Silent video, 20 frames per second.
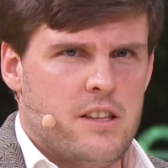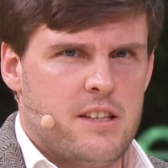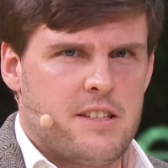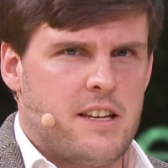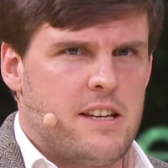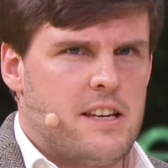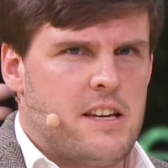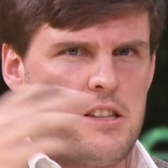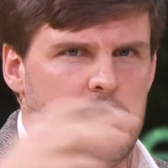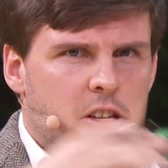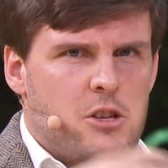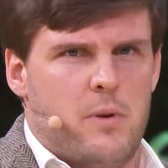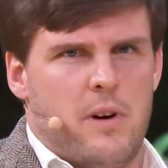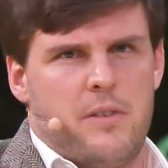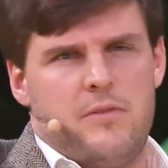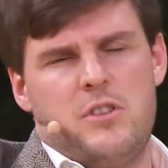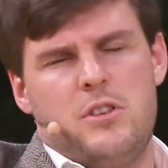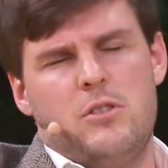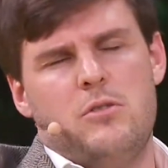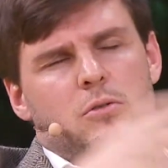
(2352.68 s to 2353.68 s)
this idea that you
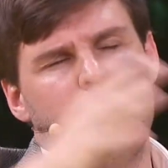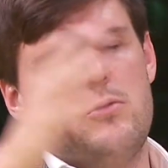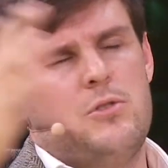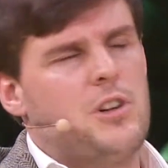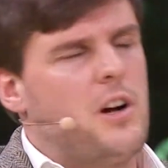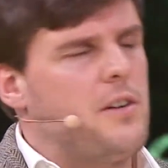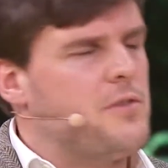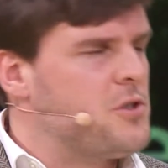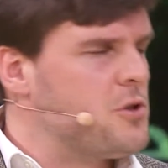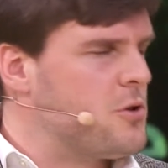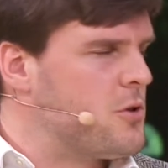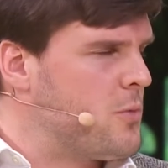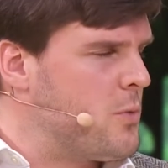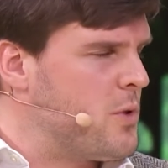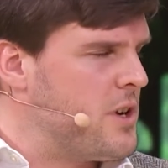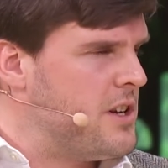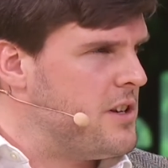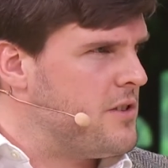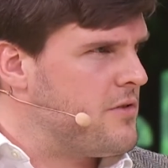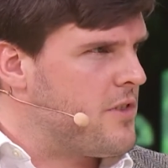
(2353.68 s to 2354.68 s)
have huge offshore
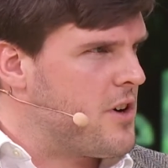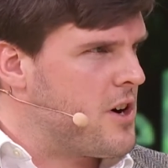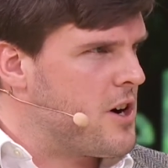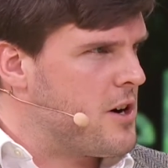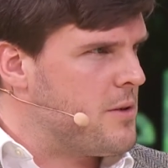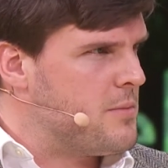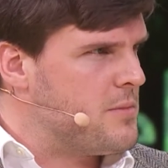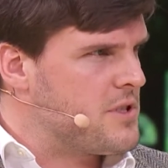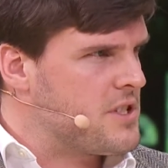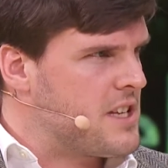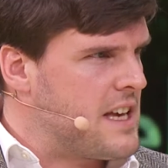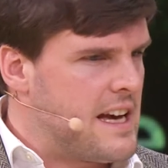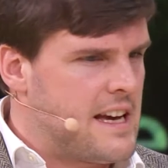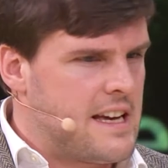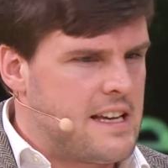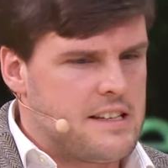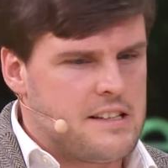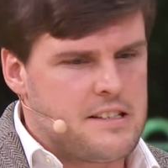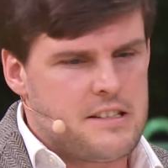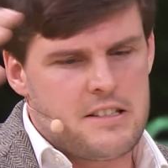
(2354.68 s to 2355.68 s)
wind farms
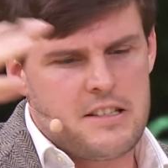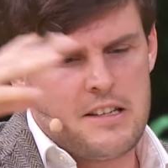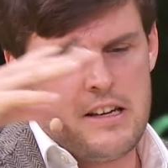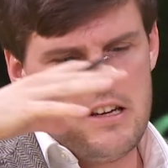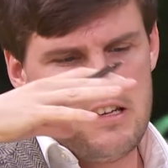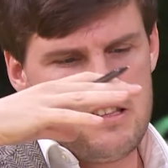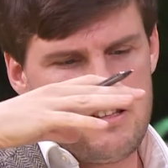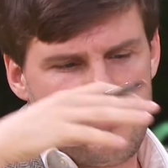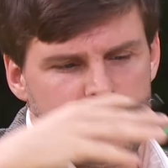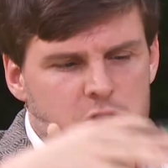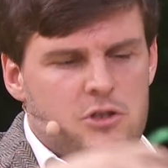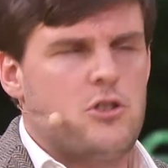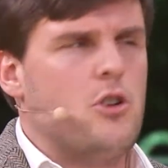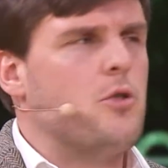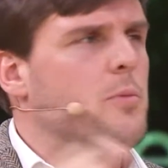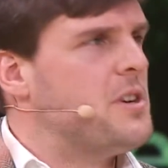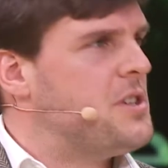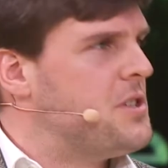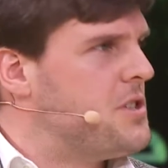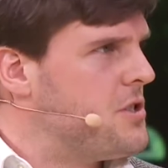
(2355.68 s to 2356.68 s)
and there's
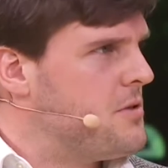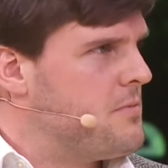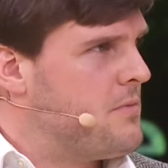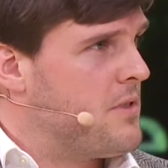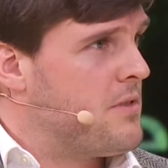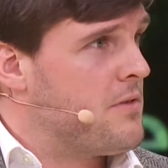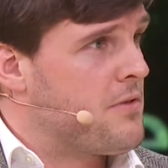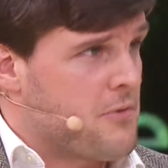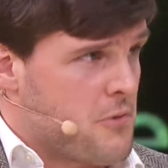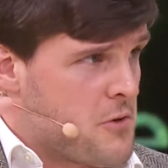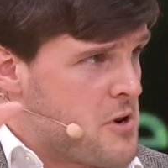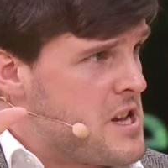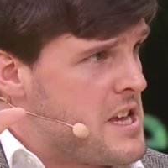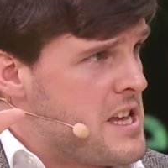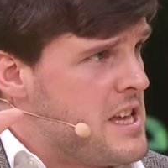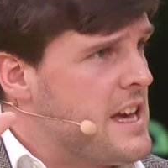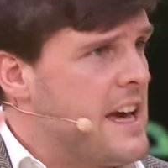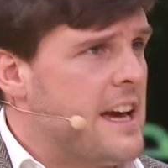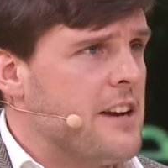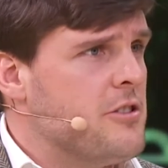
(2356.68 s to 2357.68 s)
so much
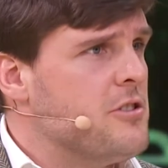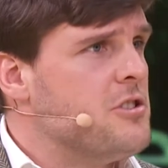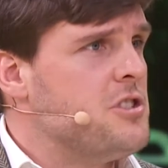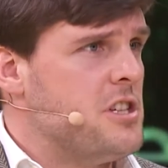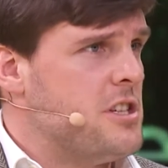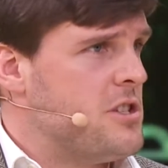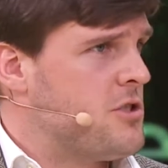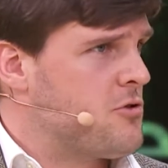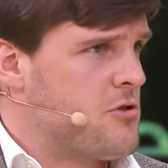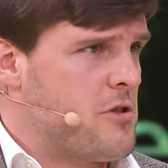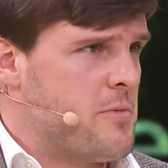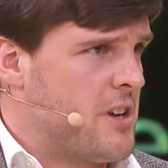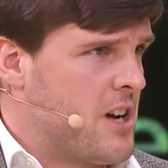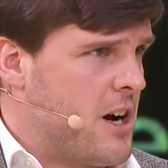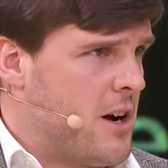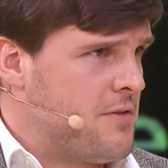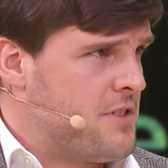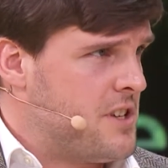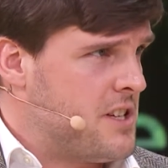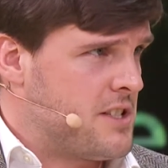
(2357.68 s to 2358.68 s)
free energy streaming
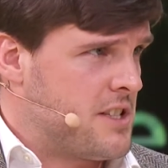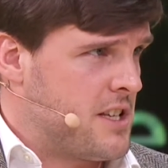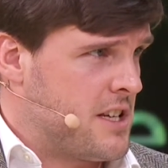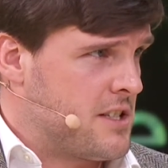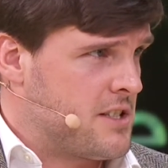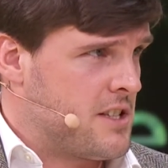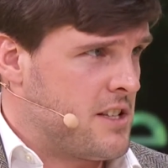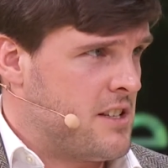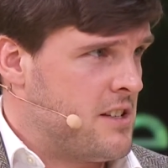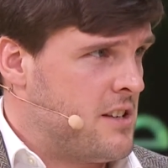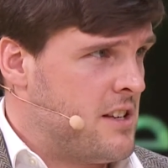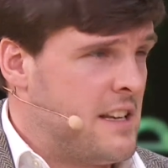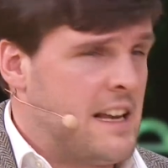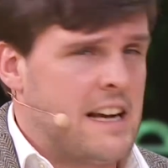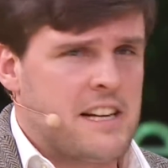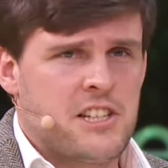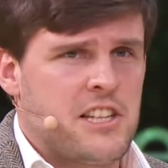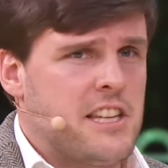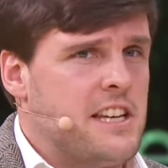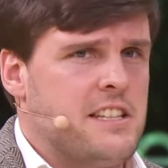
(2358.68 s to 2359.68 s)
off these things that it
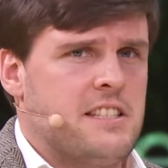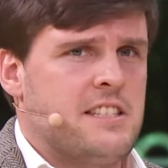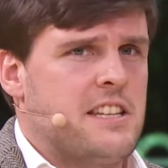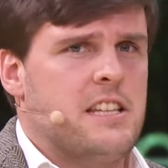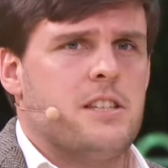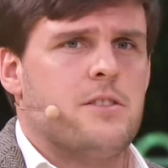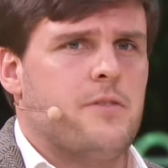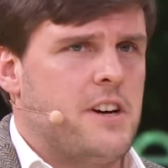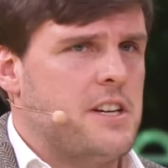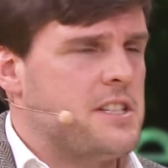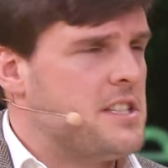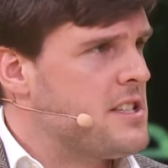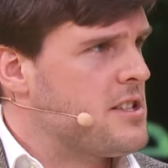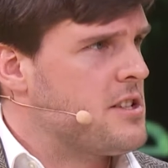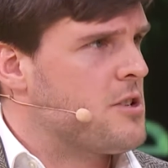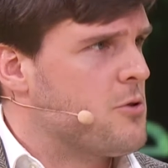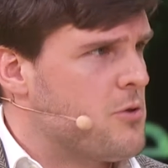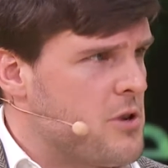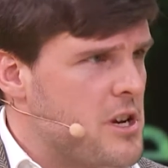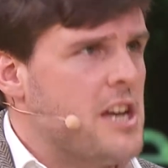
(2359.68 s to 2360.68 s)
actually incentivizes
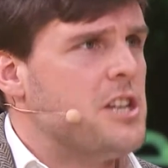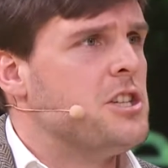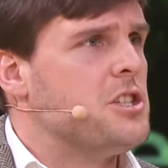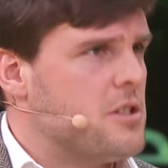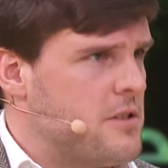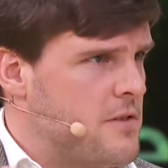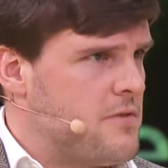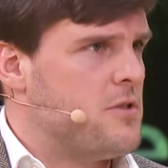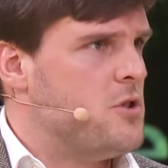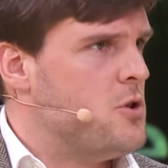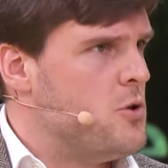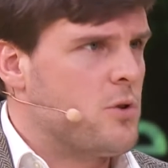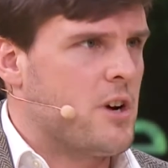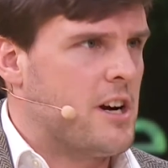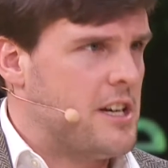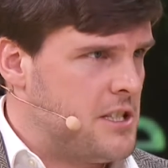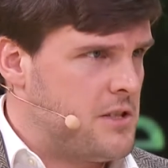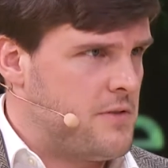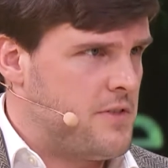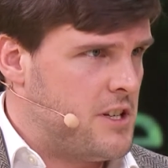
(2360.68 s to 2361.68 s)
the creation of new
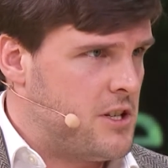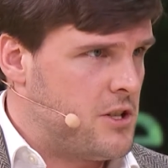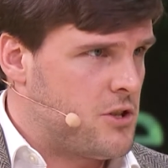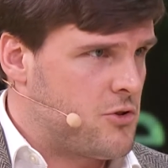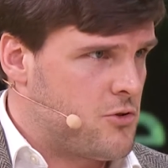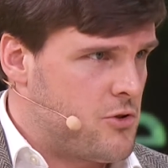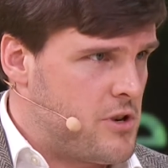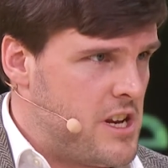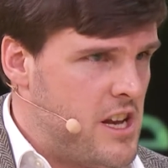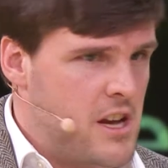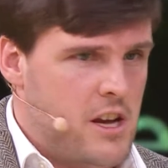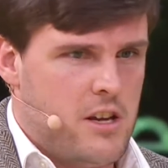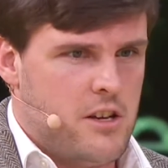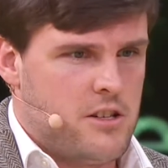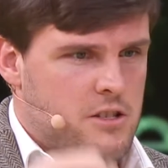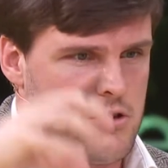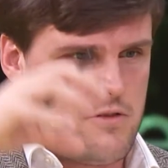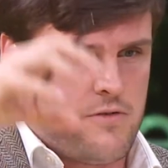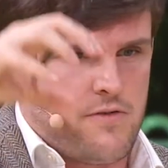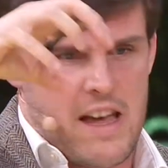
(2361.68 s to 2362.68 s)
kinds of industry
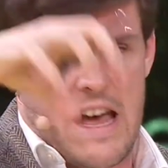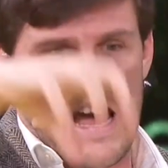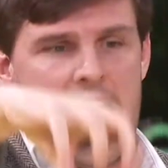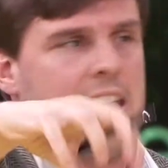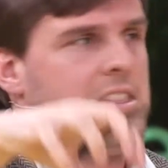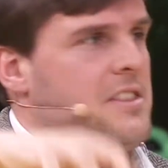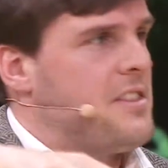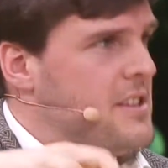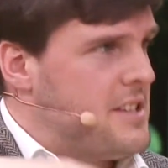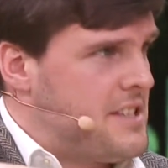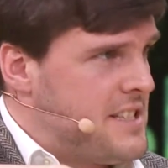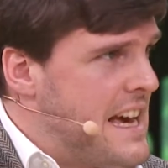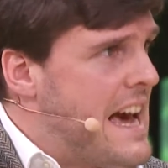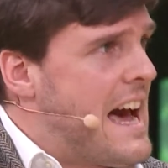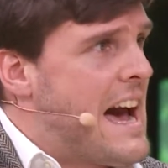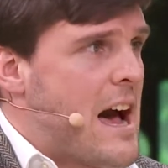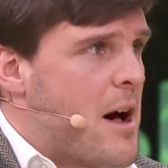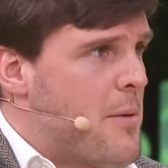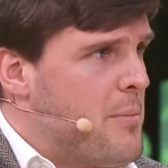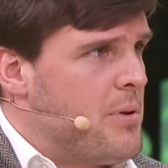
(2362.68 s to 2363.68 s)
sort of at the
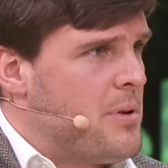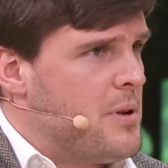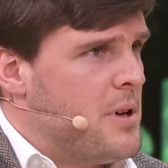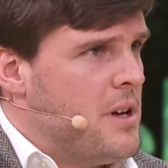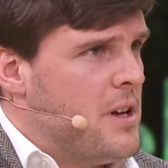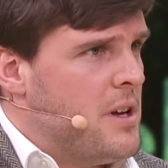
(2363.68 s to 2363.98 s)
tap.